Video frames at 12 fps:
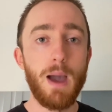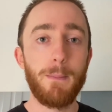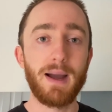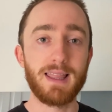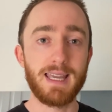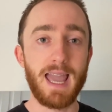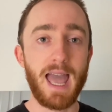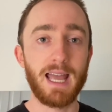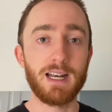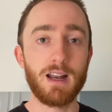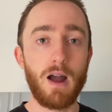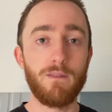by the
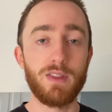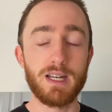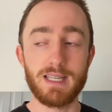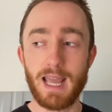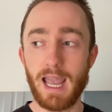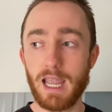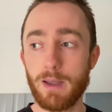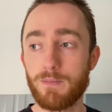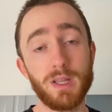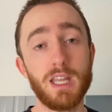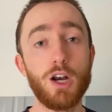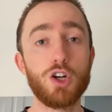end of the day.
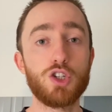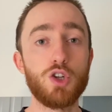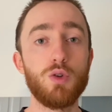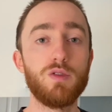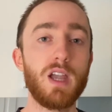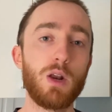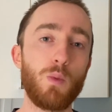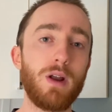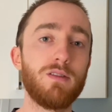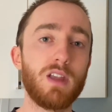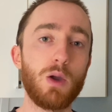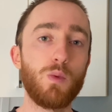But then on Tuesday and
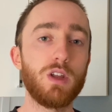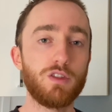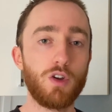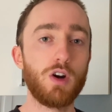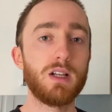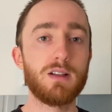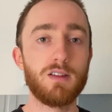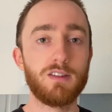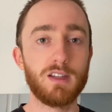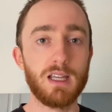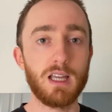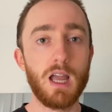Wednesday, we started to
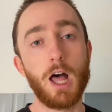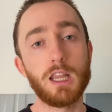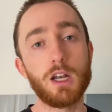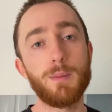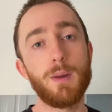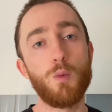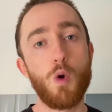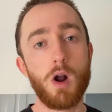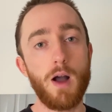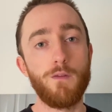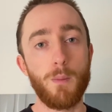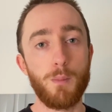see a little bit more
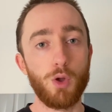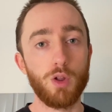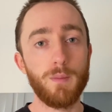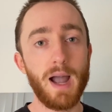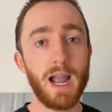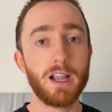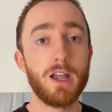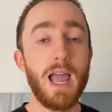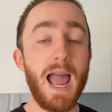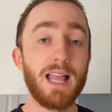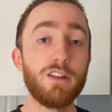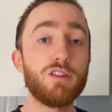of a pullback.
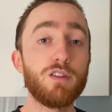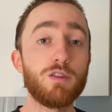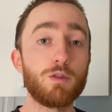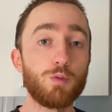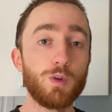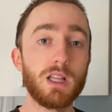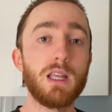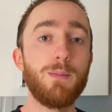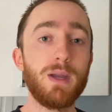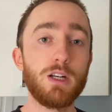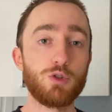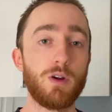And this is really
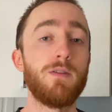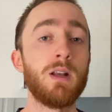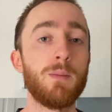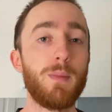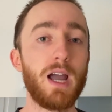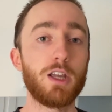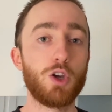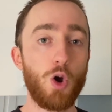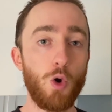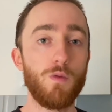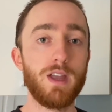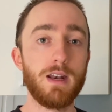being driven by
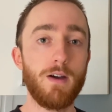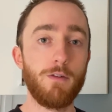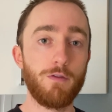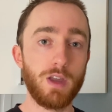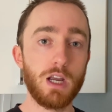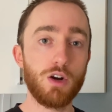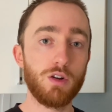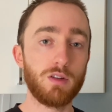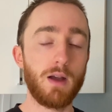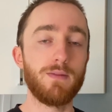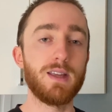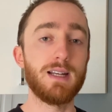COVID fears
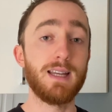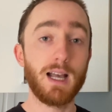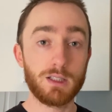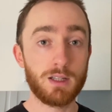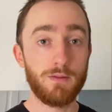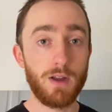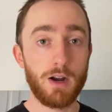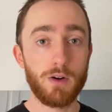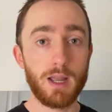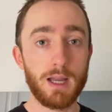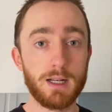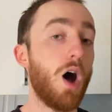of the Delta
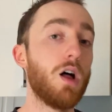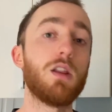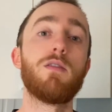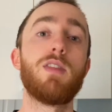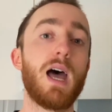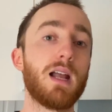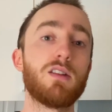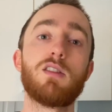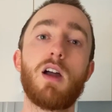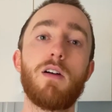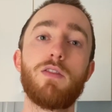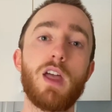variant, all of that
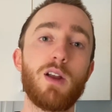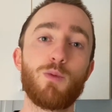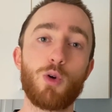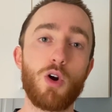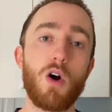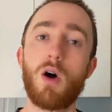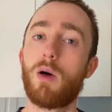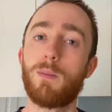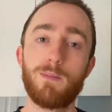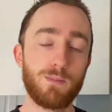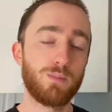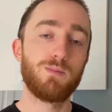stuff that we're
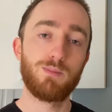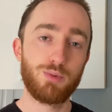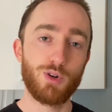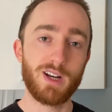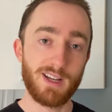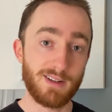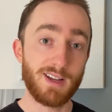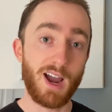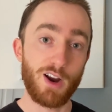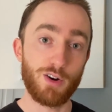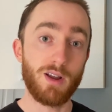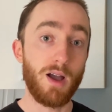all pretty
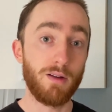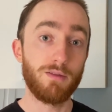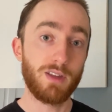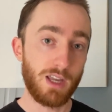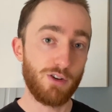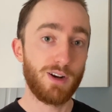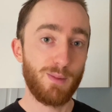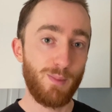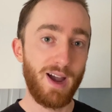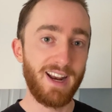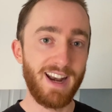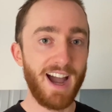tired of hearing
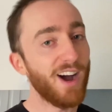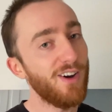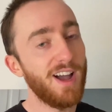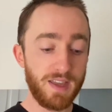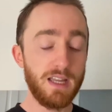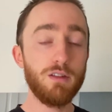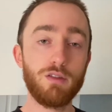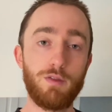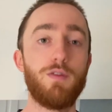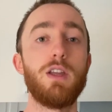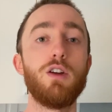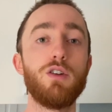by now. These
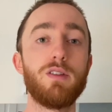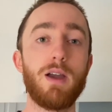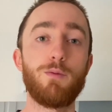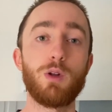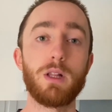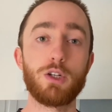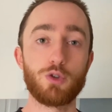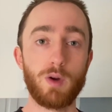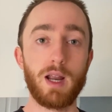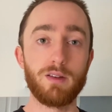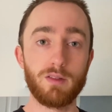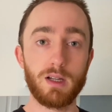fears have really
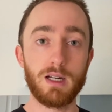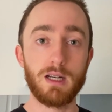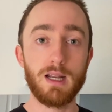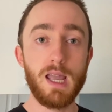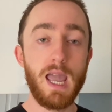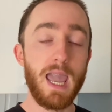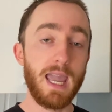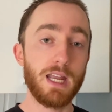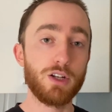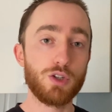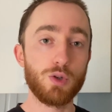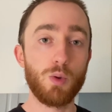translated
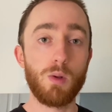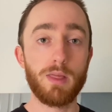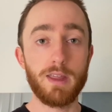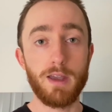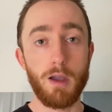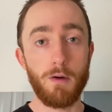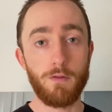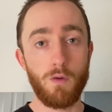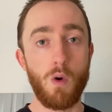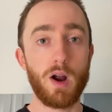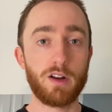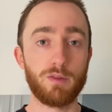into the
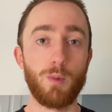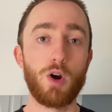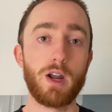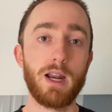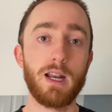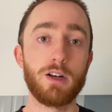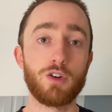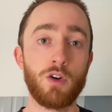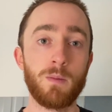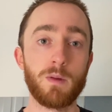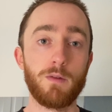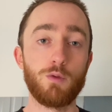Forex market in
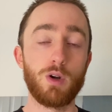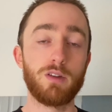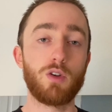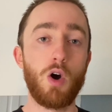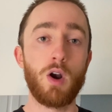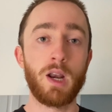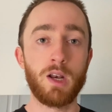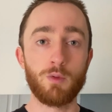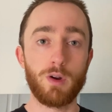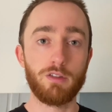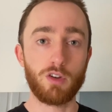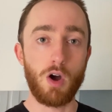terms of risk on and
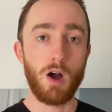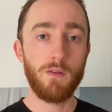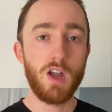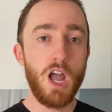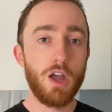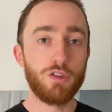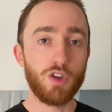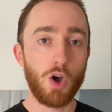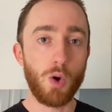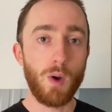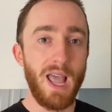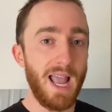risk off.
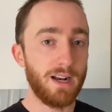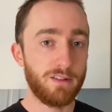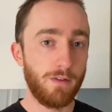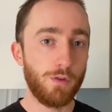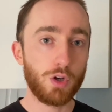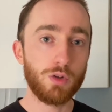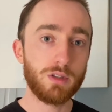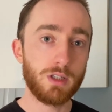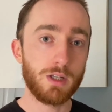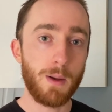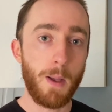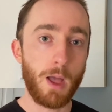So it's difficult
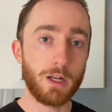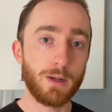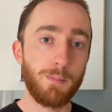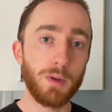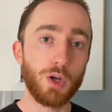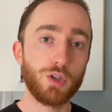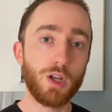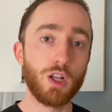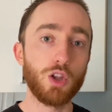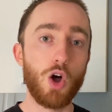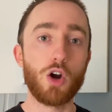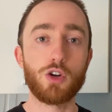to build a
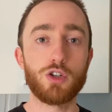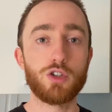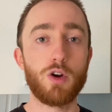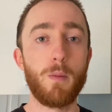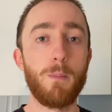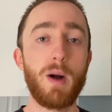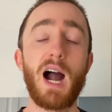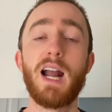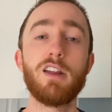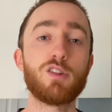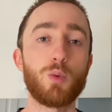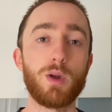longer term
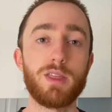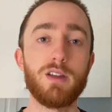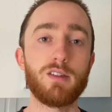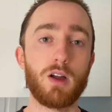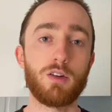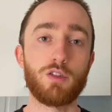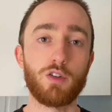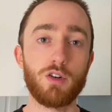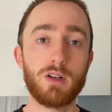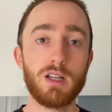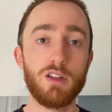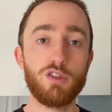bias with these
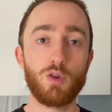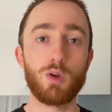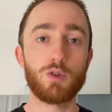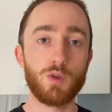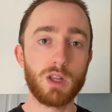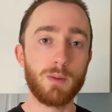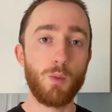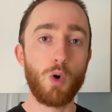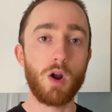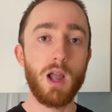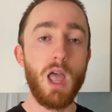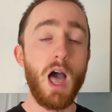uncertainties. So it's really more